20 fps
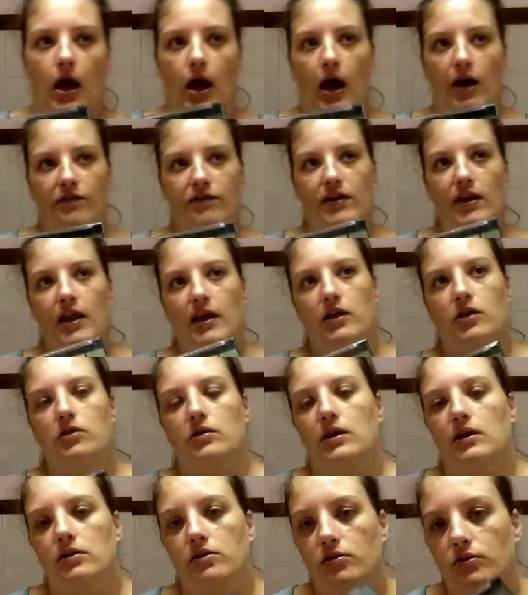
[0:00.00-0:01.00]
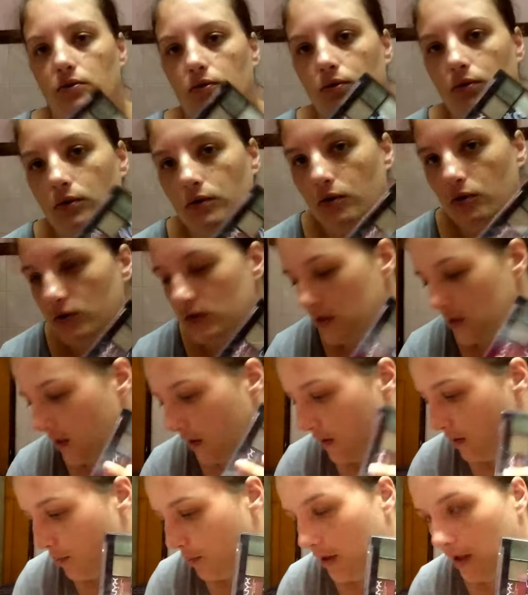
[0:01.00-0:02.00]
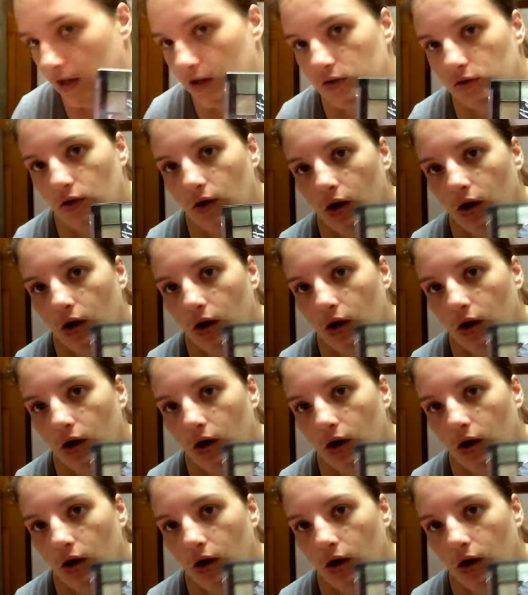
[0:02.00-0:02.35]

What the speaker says: I feel like you need to use another palette to